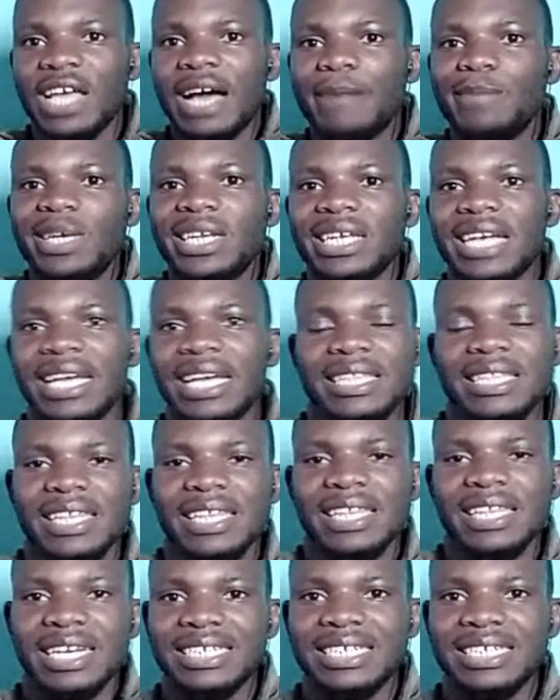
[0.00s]
America
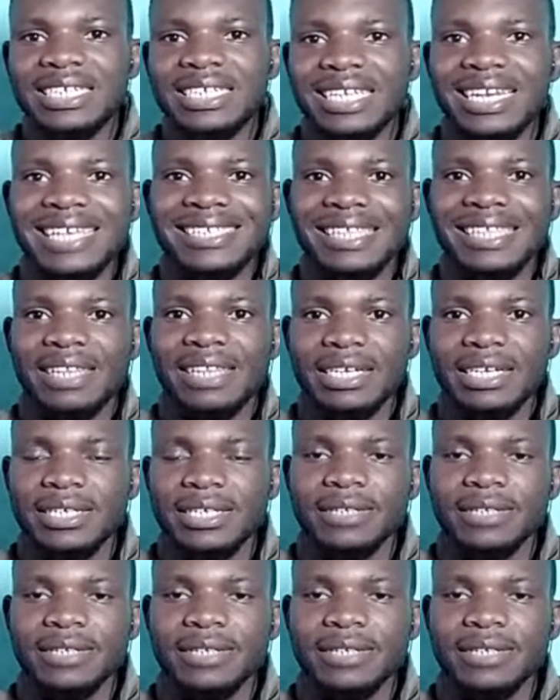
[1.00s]
in the region as a threat.